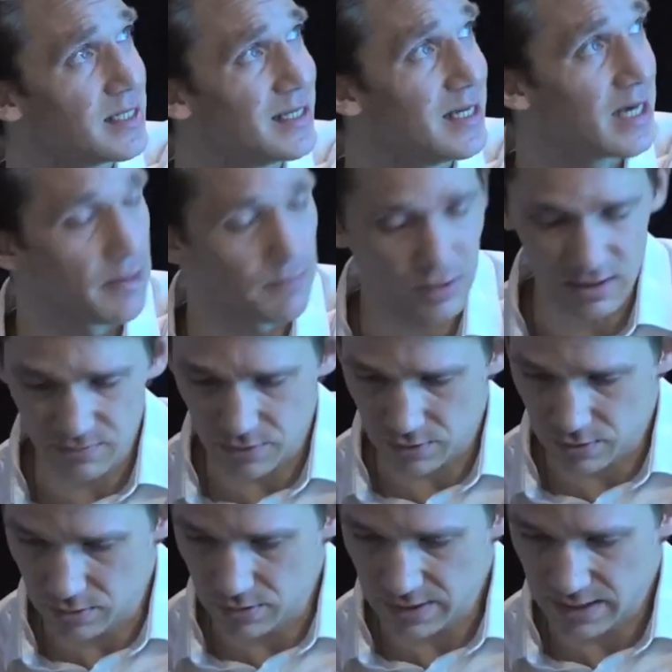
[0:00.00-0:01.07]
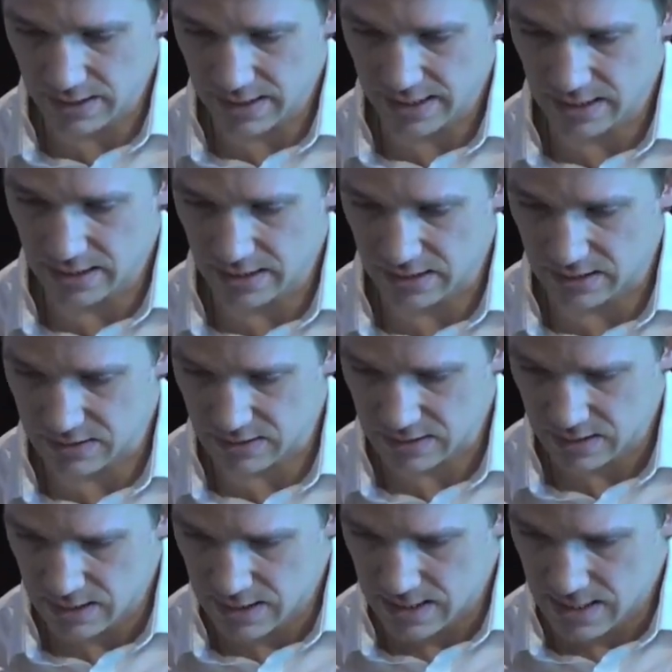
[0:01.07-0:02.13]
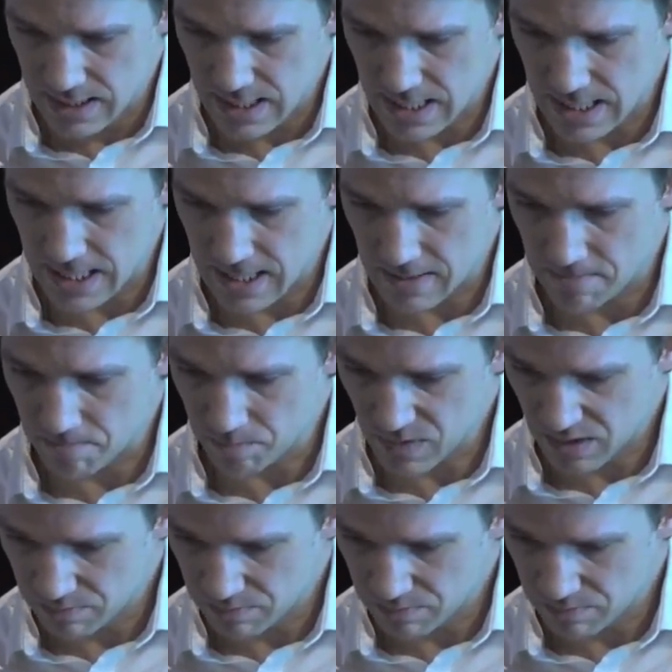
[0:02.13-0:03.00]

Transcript: in, I believe, the early 90s um,